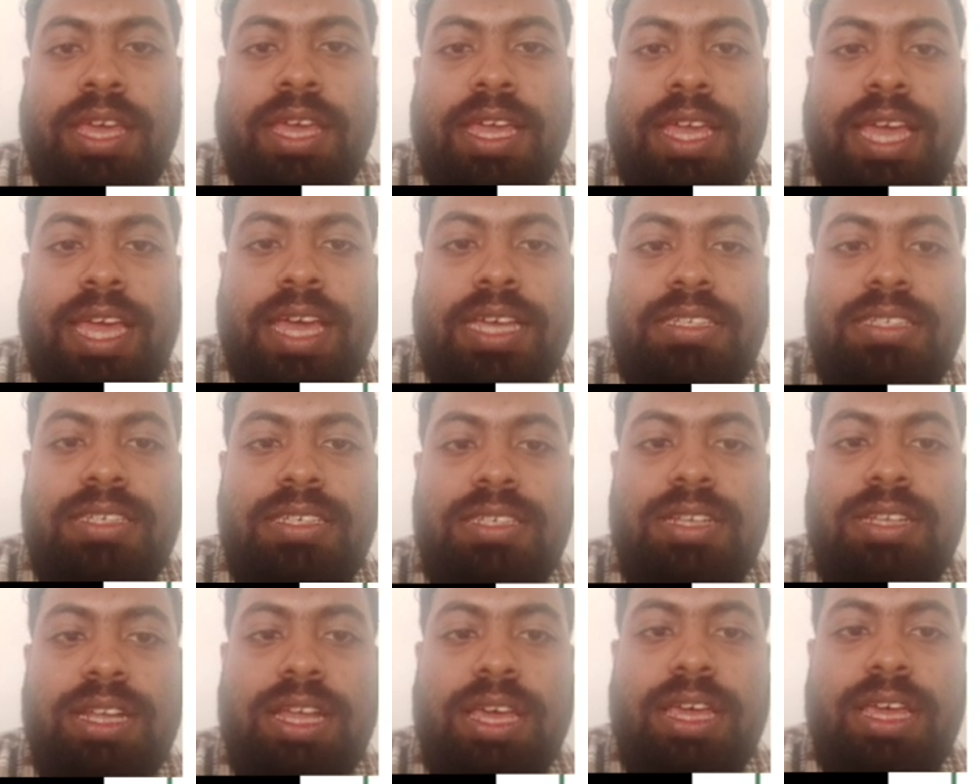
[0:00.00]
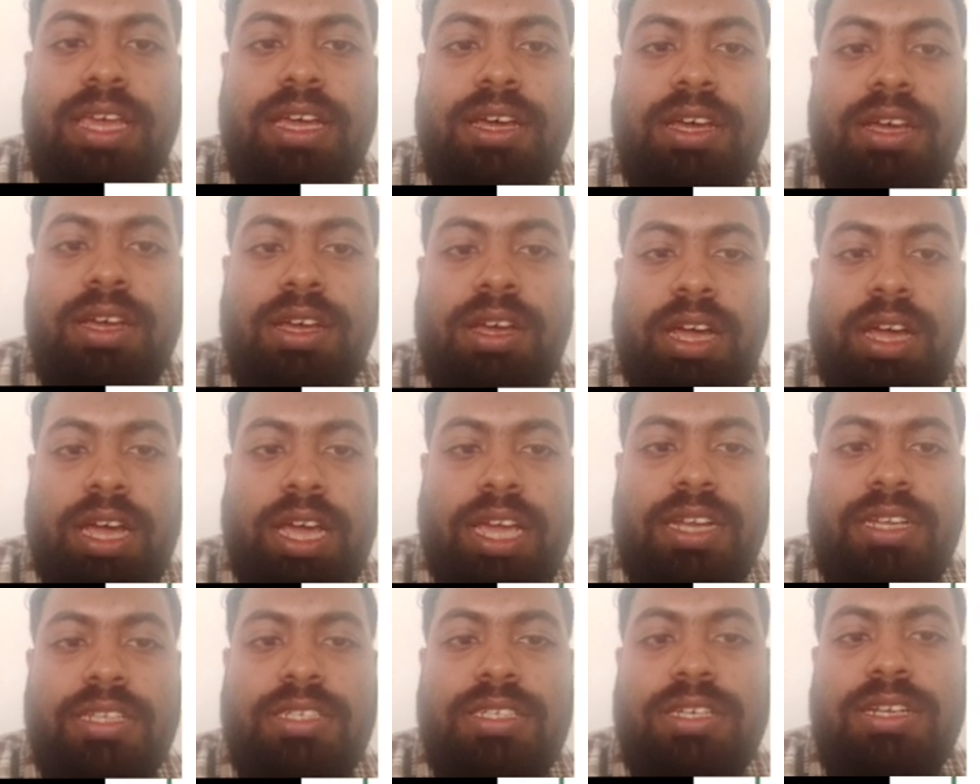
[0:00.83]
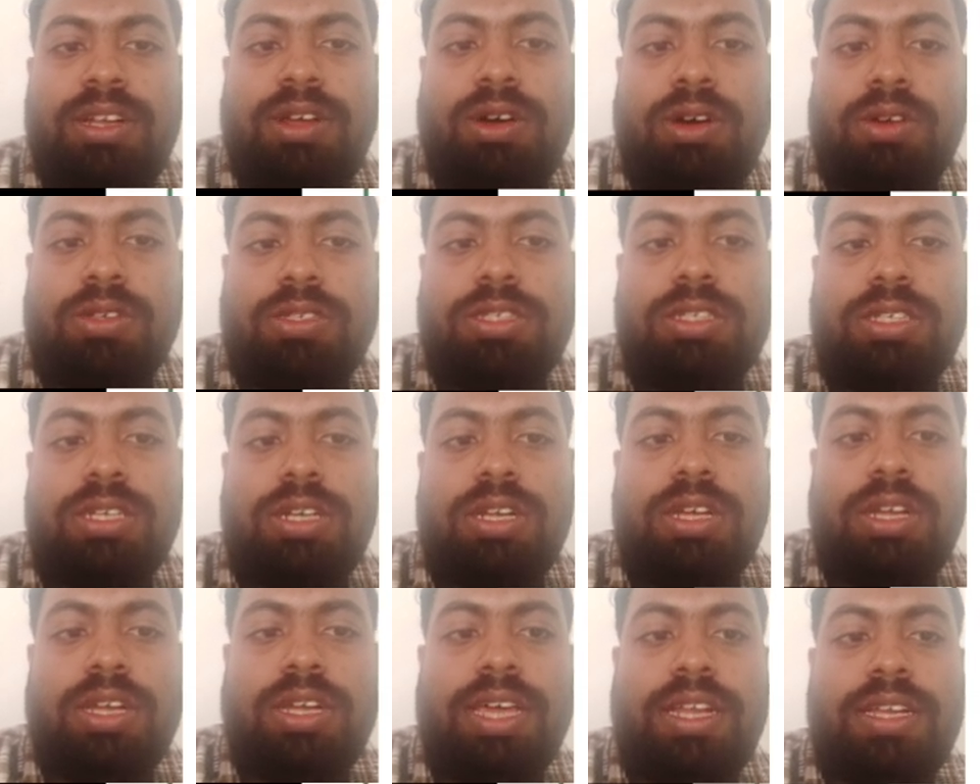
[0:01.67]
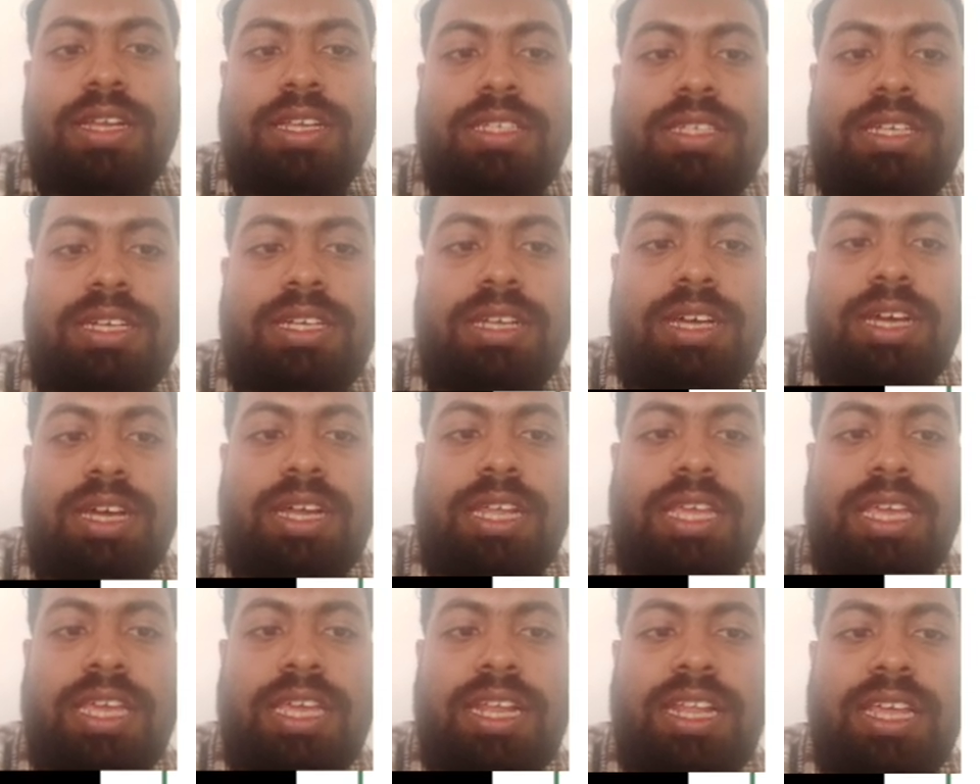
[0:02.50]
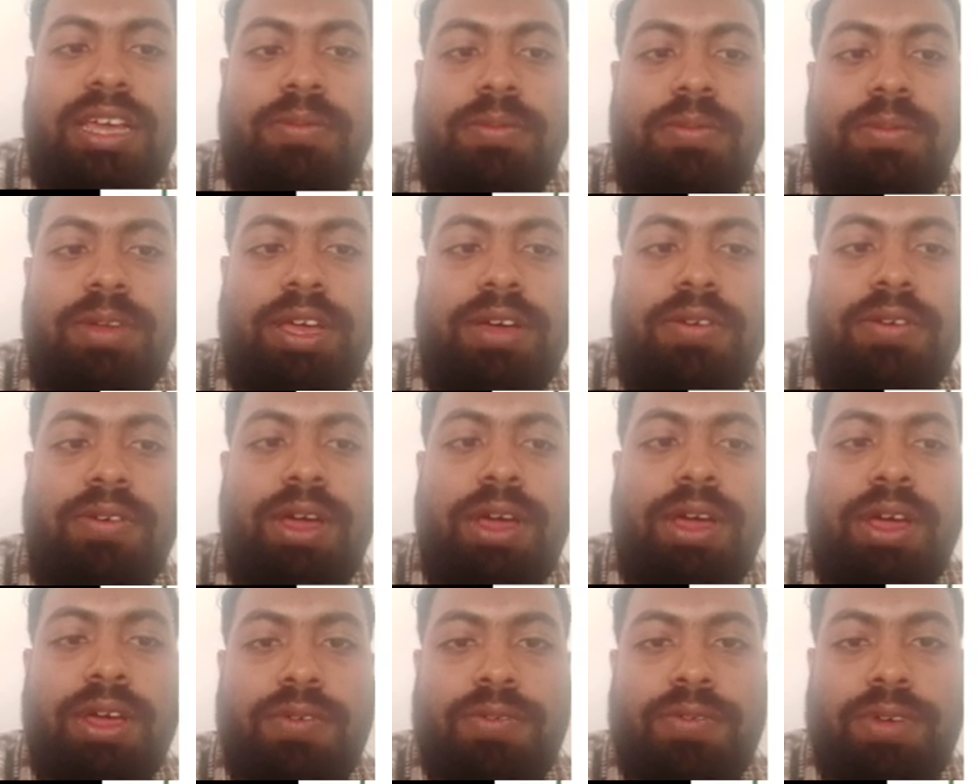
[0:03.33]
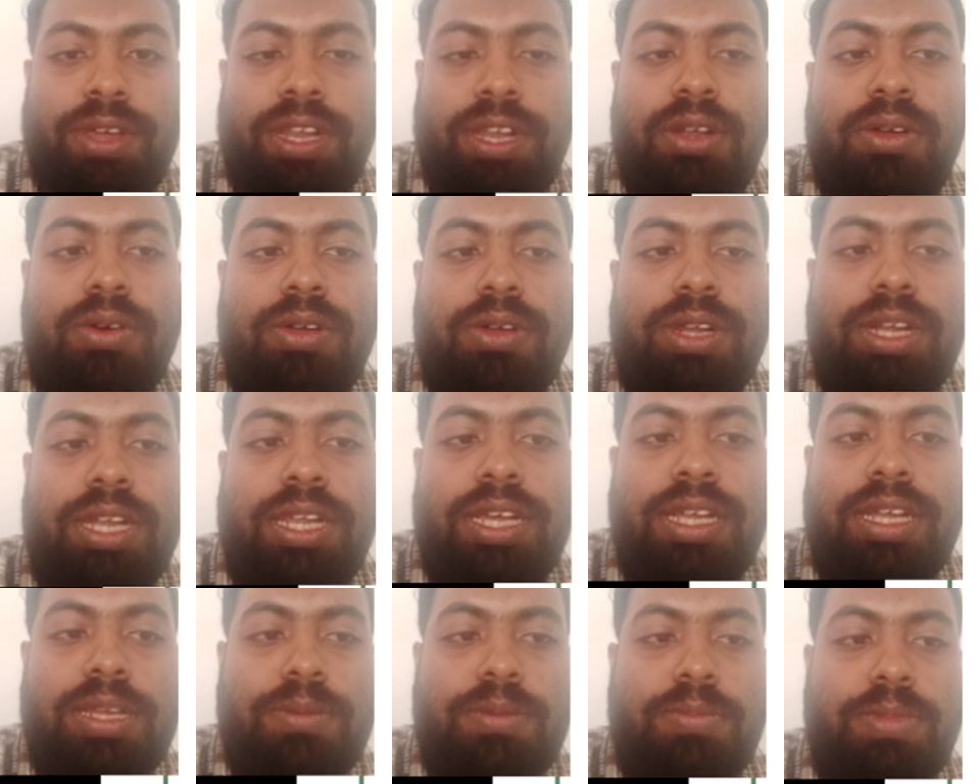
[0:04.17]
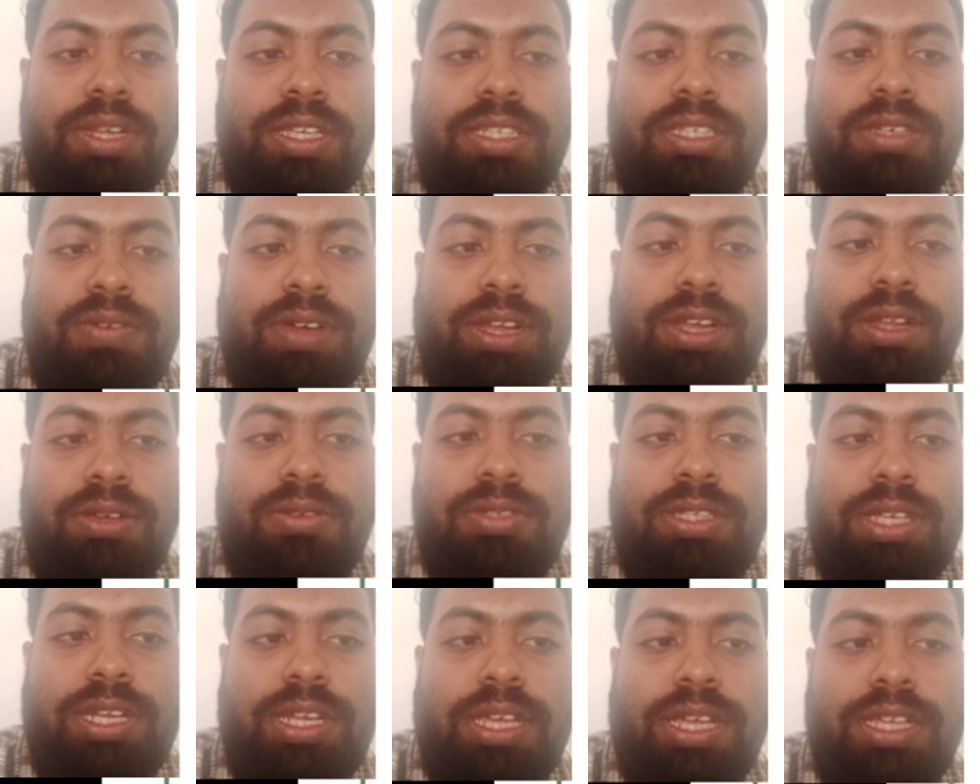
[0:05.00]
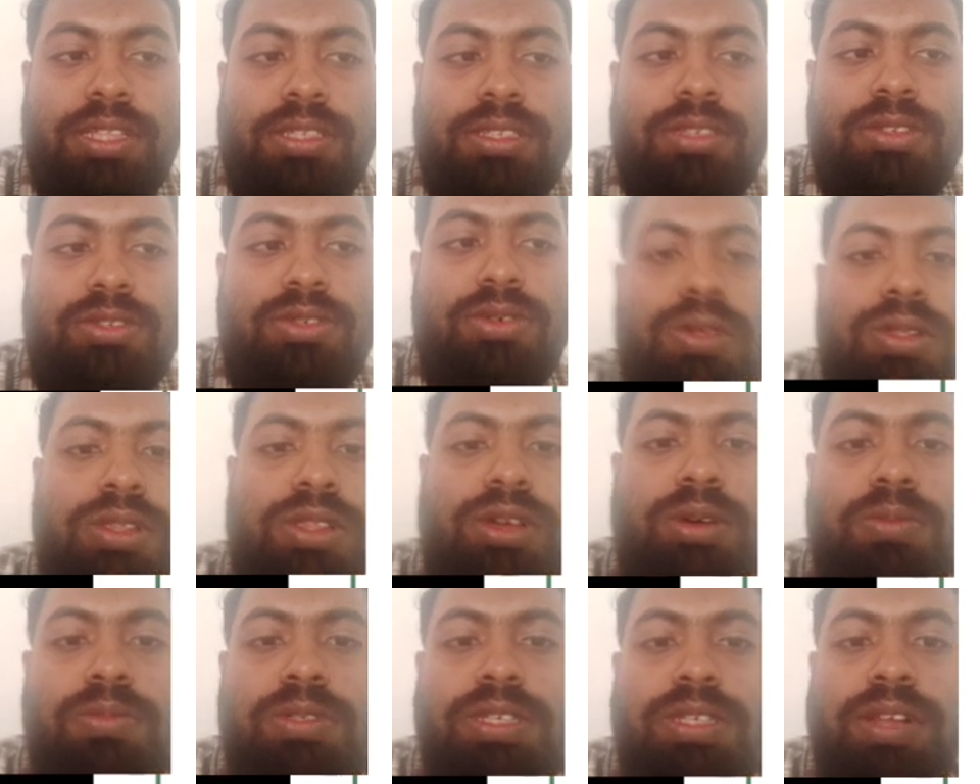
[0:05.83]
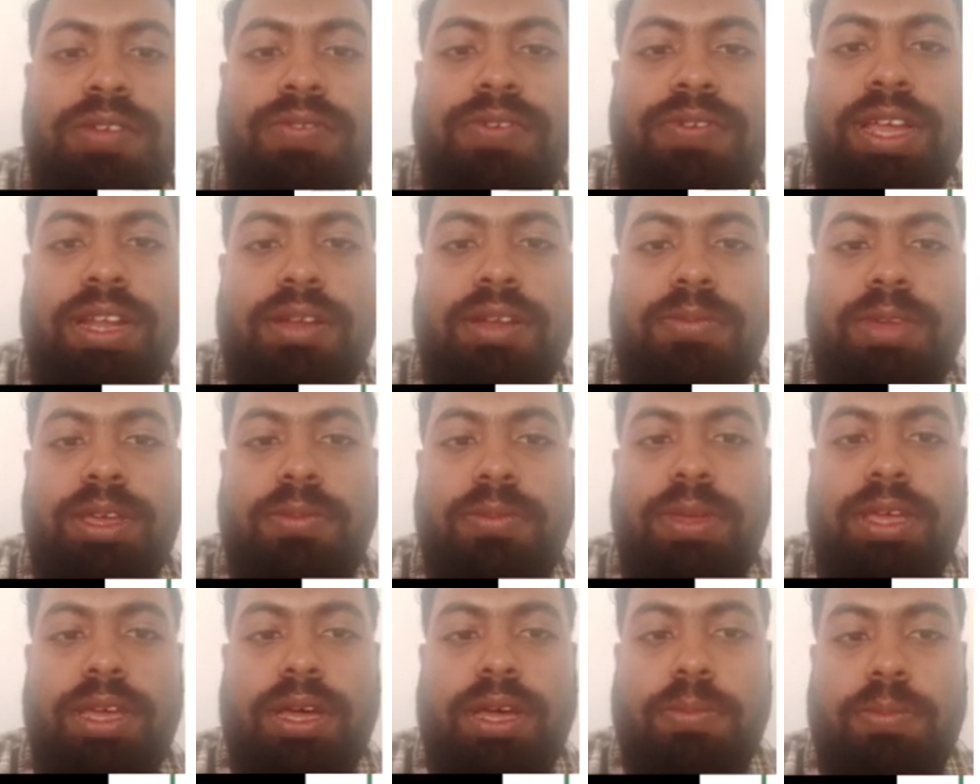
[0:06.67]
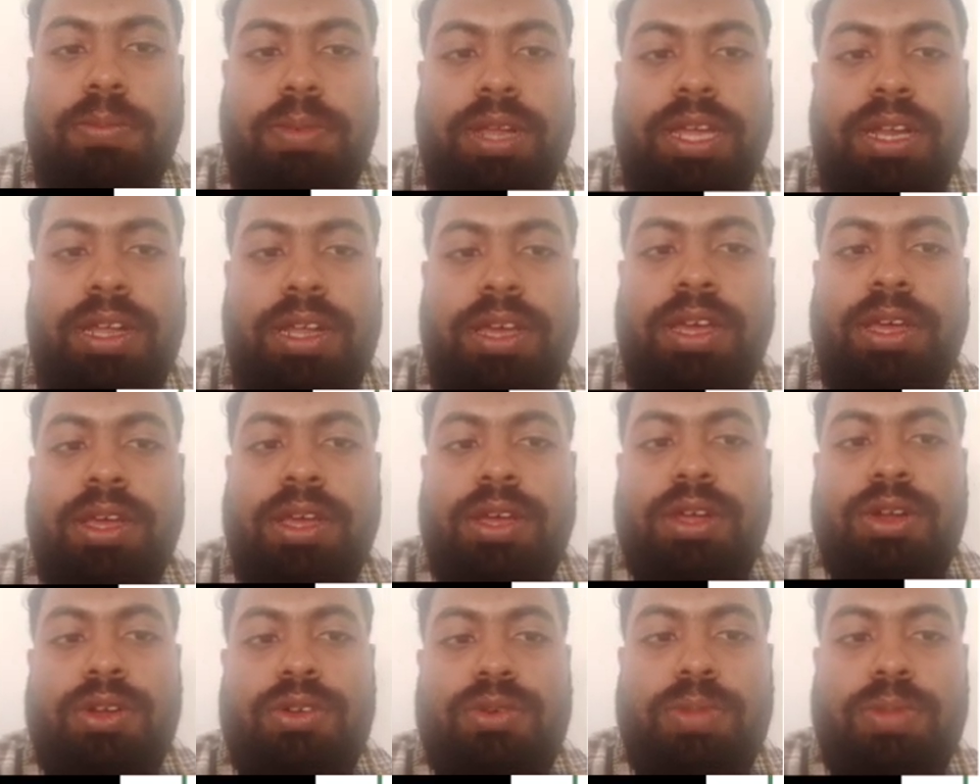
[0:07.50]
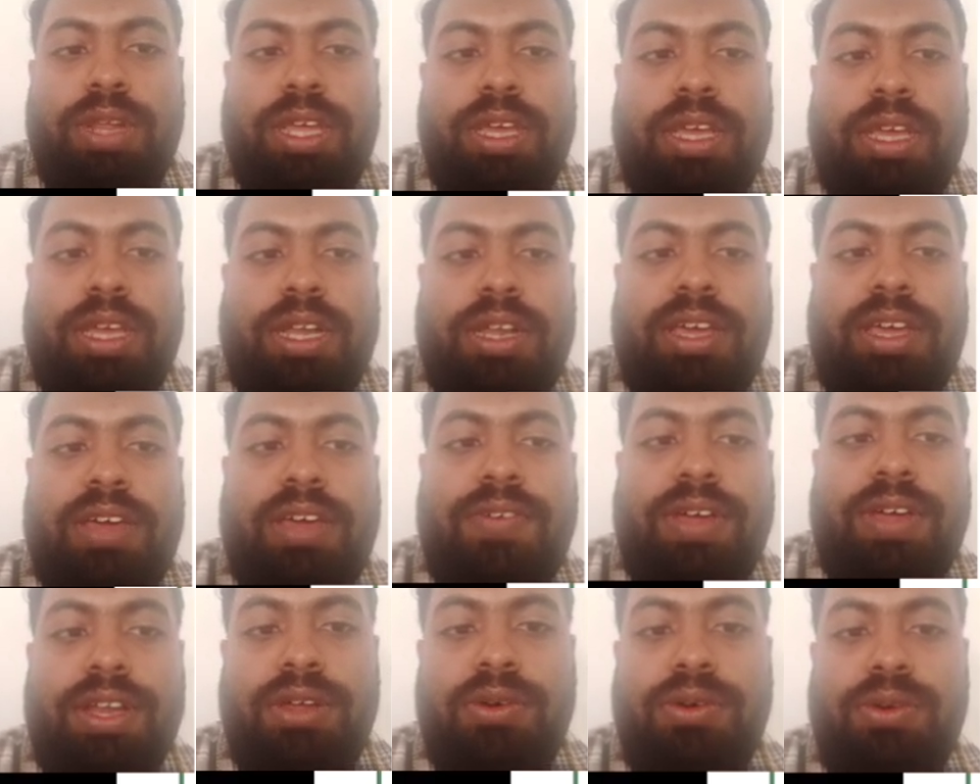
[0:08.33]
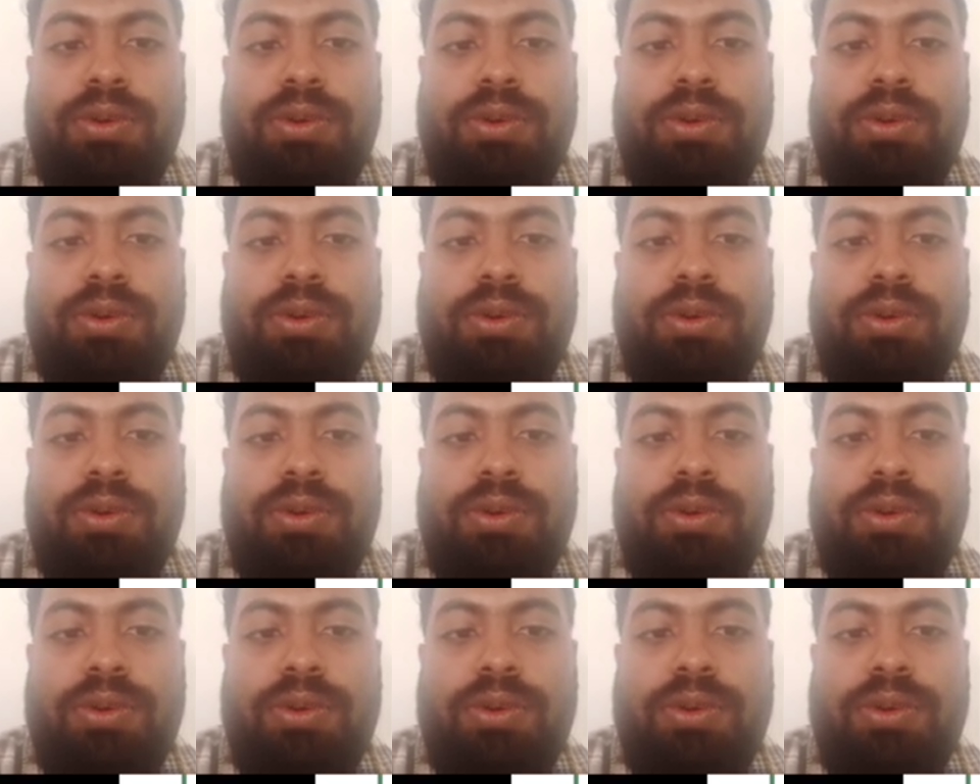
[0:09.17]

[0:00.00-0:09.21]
Gases like hydrogen, oxygen and nitrogen and helium have very low critical temperature values and hence Joule-Thomson effect may be applied to bring in effective